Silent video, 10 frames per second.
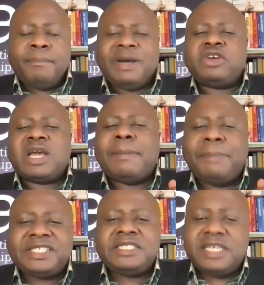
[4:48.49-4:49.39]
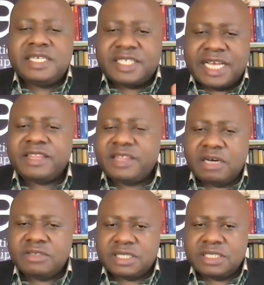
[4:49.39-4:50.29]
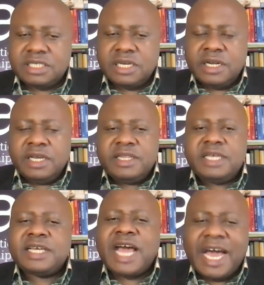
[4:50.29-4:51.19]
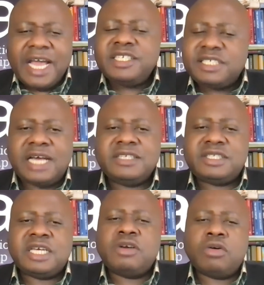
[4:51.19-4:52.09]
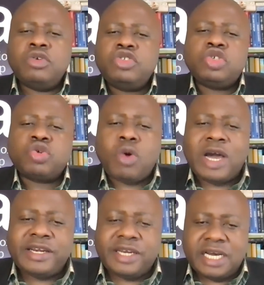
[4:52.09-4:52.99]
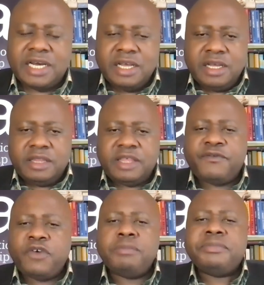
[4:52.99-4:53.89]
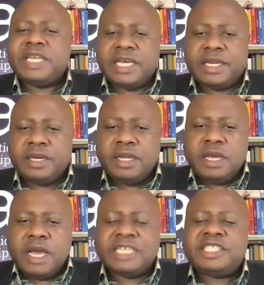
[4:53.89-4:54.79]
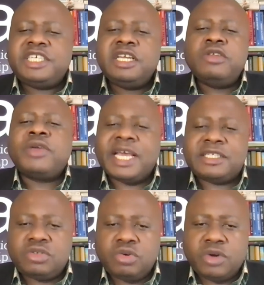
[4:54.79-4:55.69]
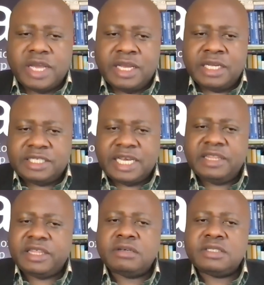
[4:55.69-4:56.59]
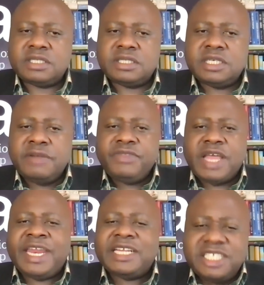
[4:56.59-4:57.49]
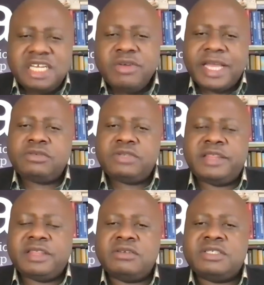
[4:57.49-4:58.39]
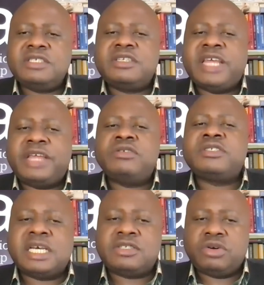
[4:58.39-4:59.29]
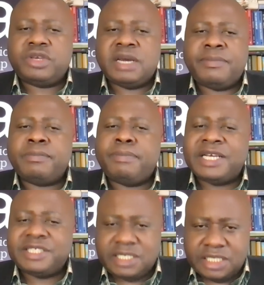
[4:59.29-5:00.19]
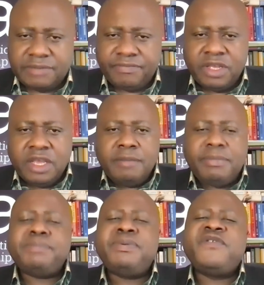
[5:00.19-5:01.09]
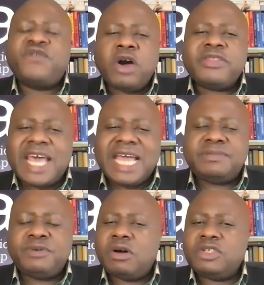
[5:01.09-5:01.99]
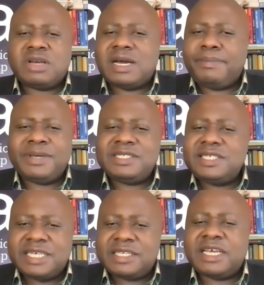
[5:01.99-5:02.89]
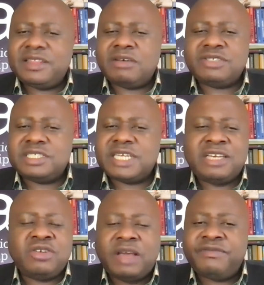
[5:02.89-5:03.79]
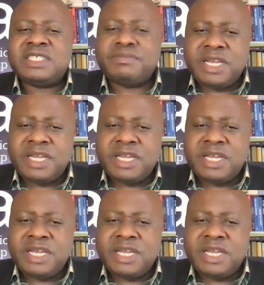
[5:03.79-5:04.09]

but your capacity is 10,000, there's a high chance that you're going to squander the 4 million until you get to 10,000. And until you get to 10,000, then you'll start talking about budgeting. But before that, because your capacity is at 10,000 and you have these